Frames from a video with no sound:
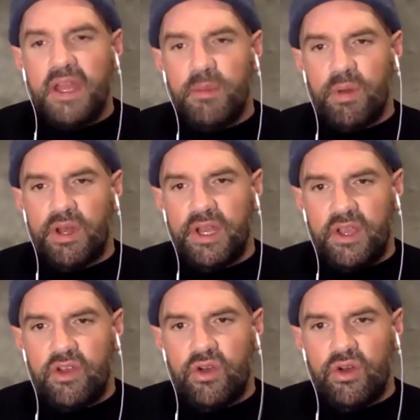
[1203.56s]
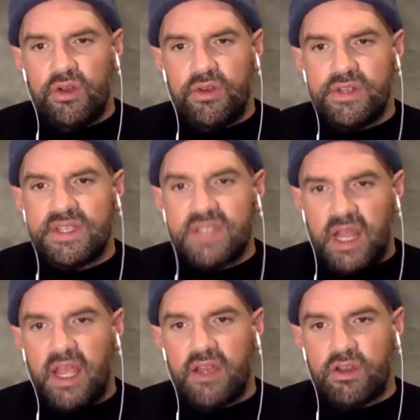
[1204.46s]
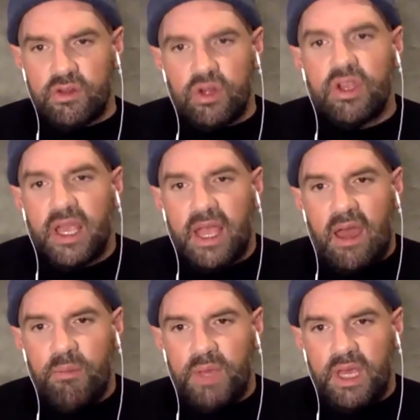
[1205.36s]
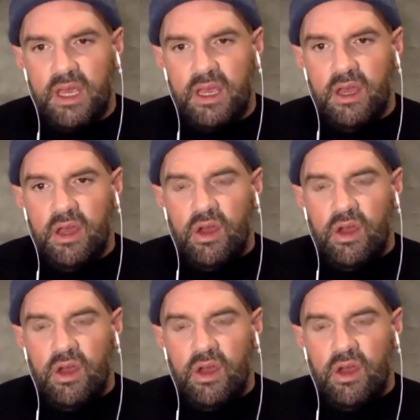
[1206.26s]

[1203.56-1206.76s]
anybody could stand looking at me.